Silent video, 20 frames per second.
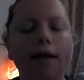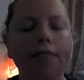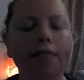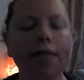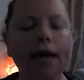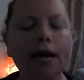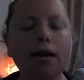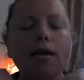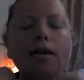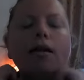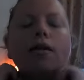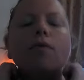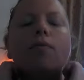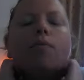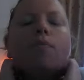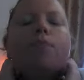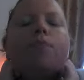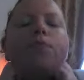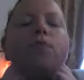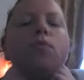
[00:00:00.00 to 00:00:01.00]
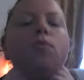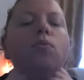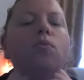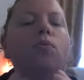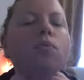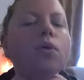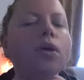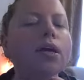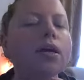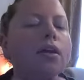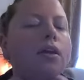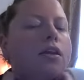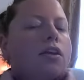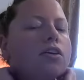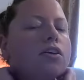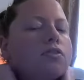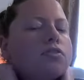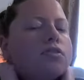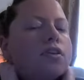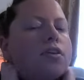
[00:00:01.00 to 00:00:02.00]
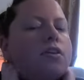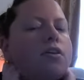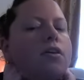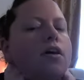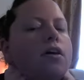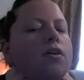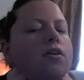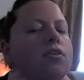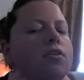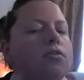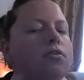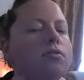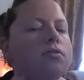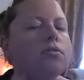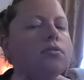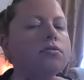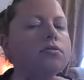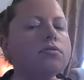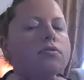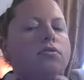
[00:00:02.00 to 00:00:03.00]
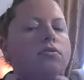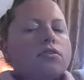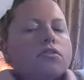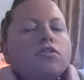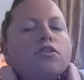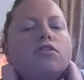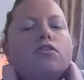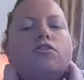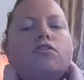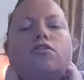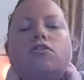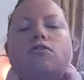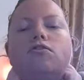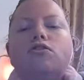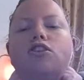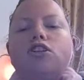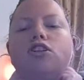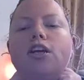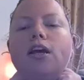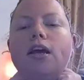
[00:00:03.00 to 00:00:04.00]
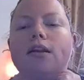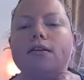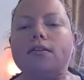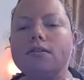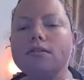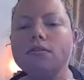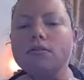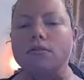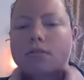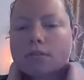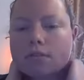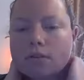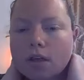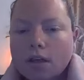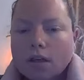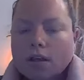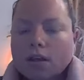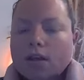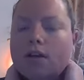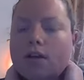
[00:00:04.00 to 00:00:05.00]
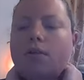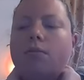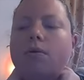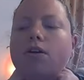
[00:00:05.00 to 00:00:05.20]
And then we're going to use our knuckles to just do gentle circular